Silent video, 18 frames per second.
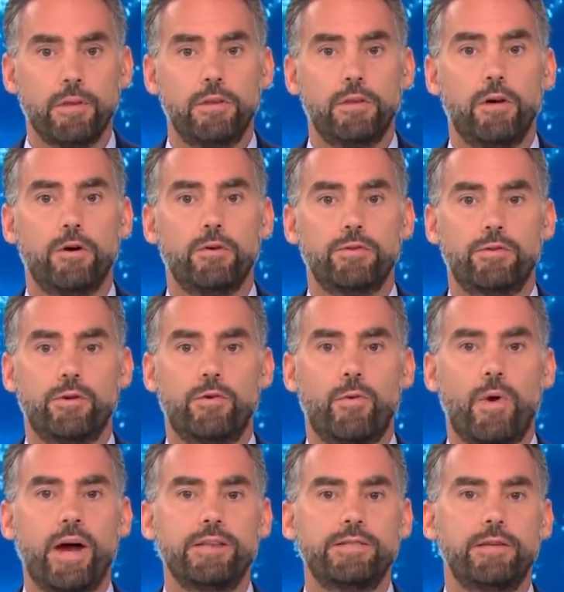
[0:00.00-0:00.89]
Those
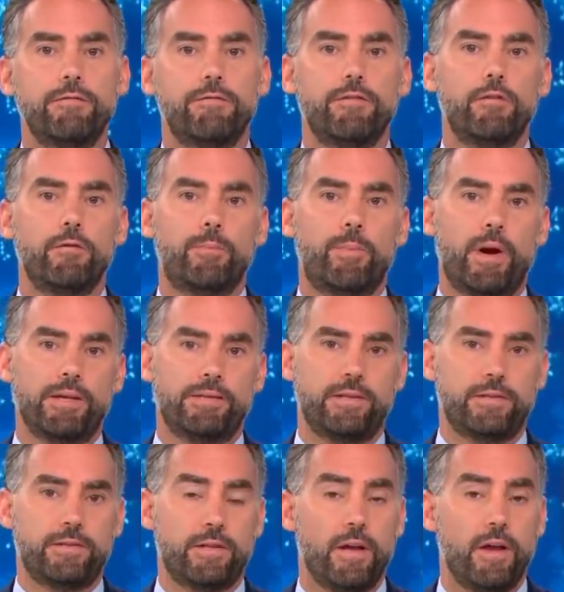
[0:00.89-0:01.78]
rising fuel
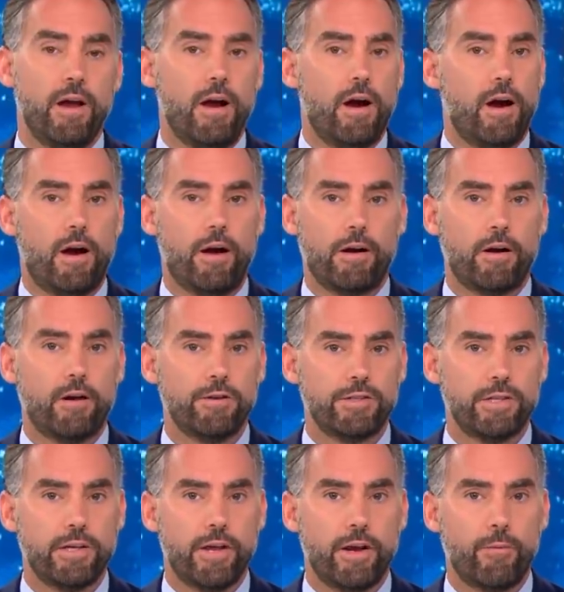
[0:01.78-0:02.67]
prices are
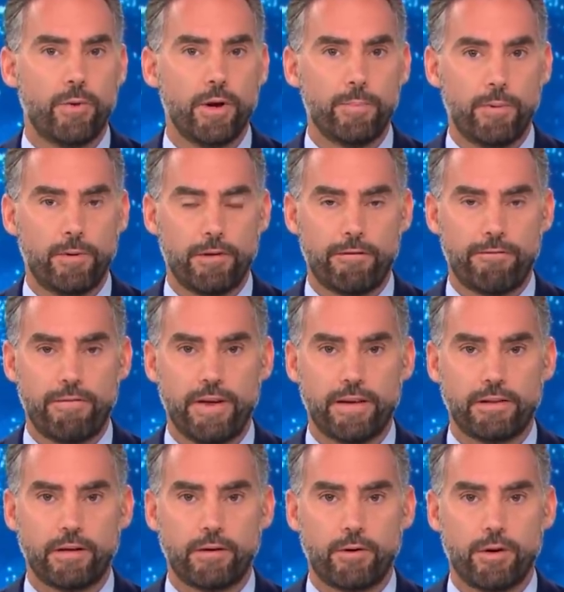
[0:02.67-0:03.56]
causing a ripple
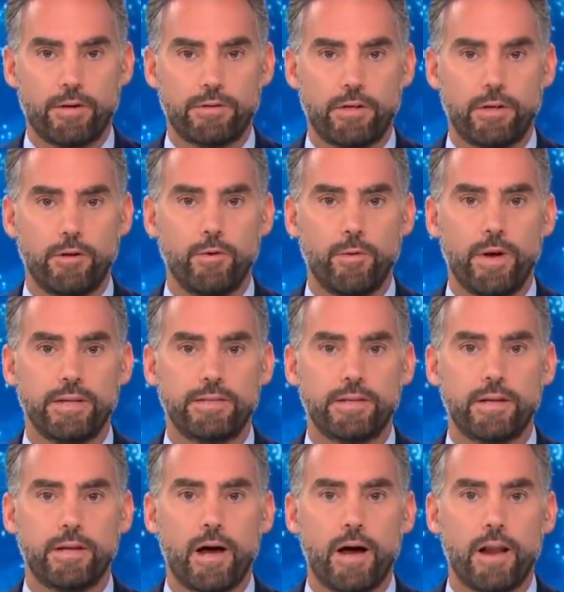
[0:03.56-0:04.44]
effect across the
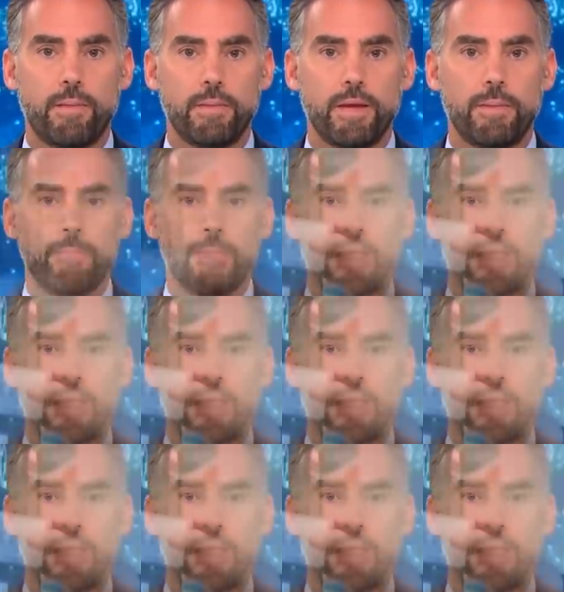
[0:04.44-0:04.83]
U.S. economy.